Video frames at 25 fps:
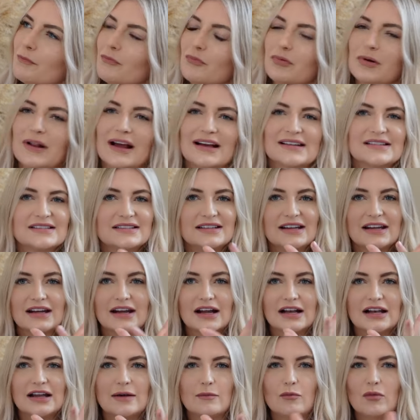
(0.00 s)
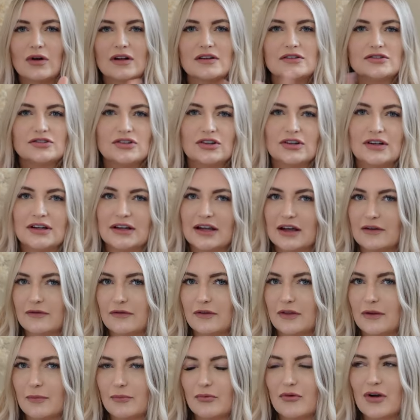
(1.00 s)
plastic clip ones you can get
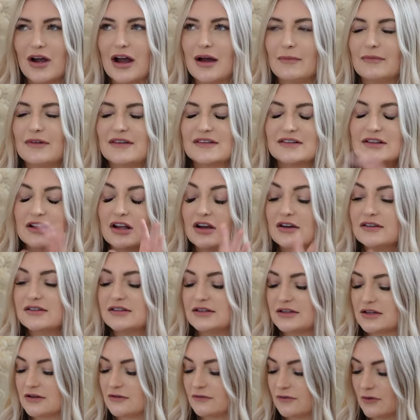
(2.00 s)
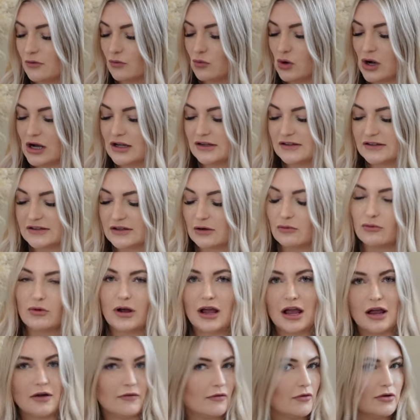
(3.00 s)
for the pram. There's loads of different ones, so
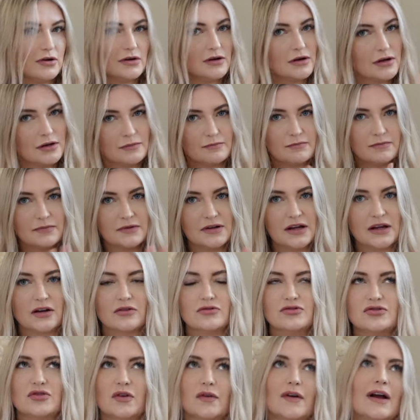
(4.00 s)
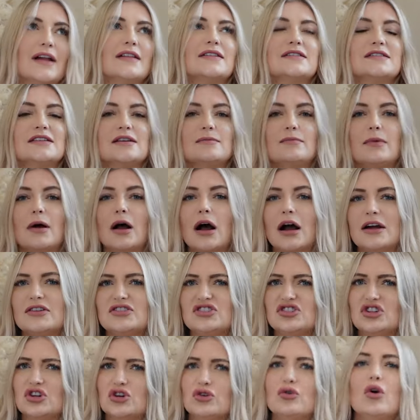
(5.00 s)
whatever it tickles your fancy. But I
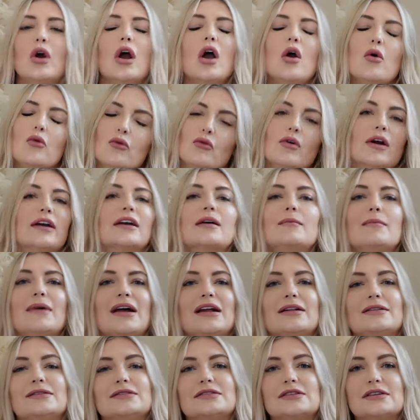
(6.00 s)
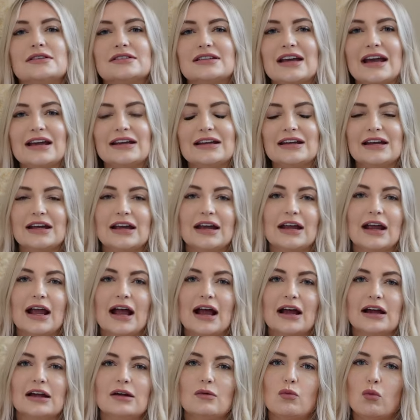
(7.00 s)
do recommend taking
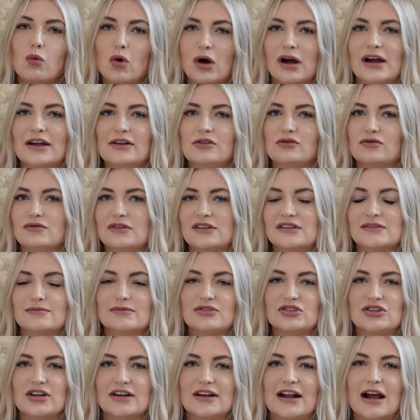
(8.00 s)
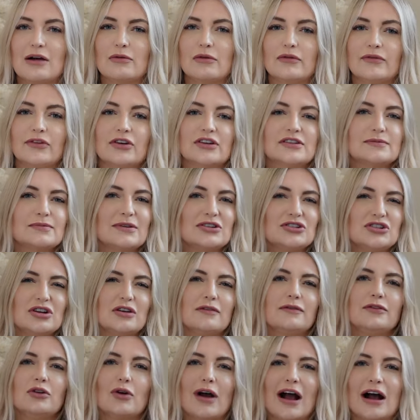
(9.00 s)
a white noise machine out with you, especially
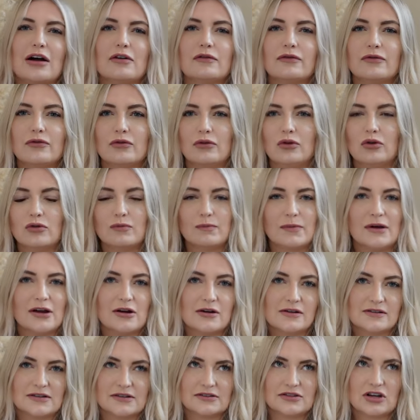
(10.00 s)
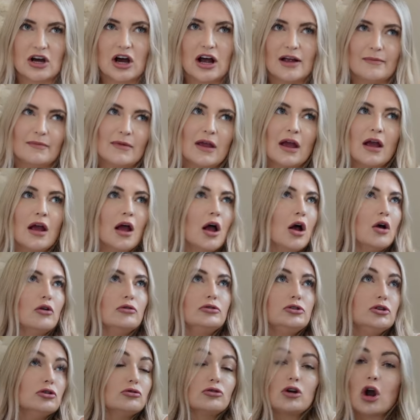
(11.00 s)
if you're out for a long periods of time.
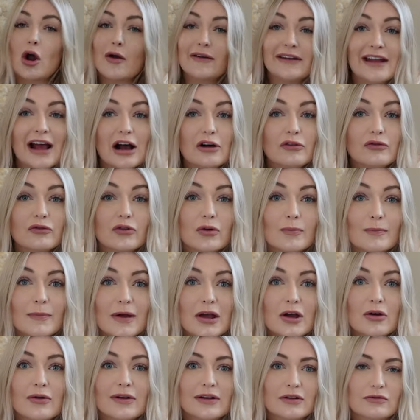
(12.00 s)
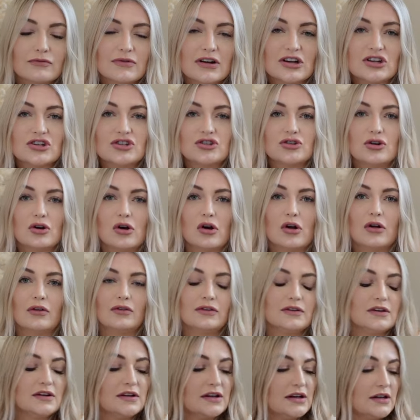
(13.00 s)
You're going out for a meal in a
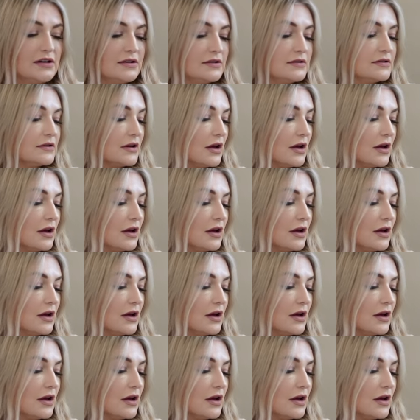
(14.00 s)
restaurant, you need,